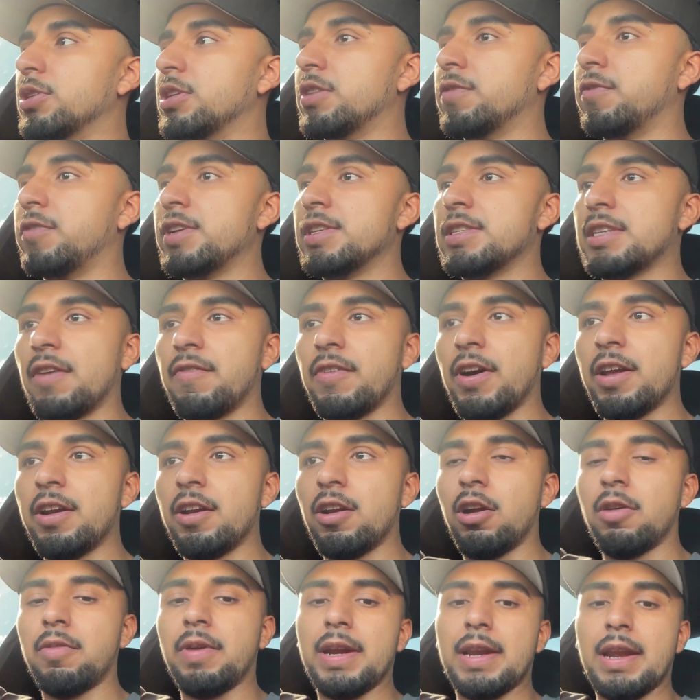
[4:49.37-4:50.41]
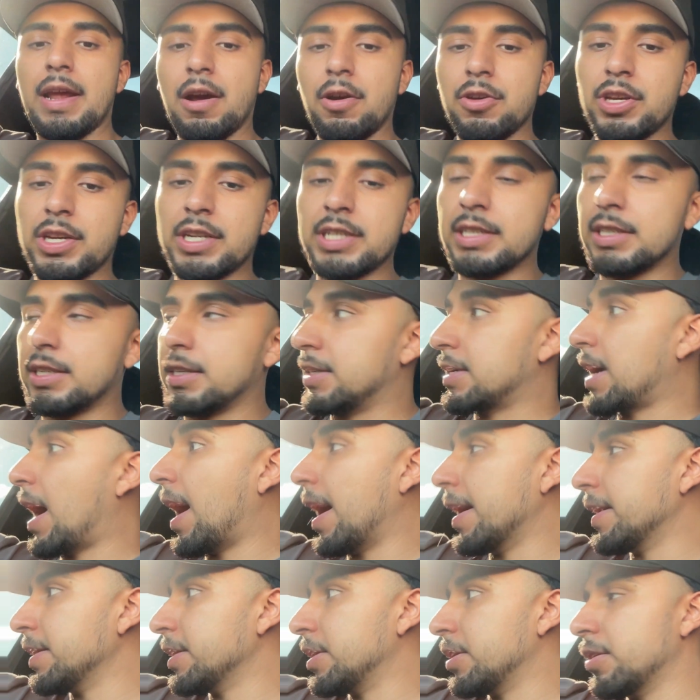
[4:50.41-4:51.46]
difference. I've got it on right now. You can
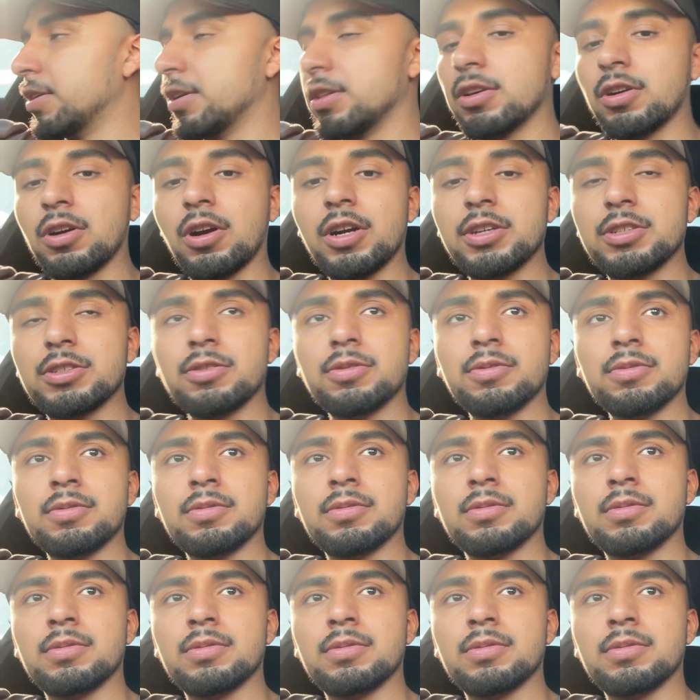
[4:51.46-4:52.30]
kind of hear it in the car too.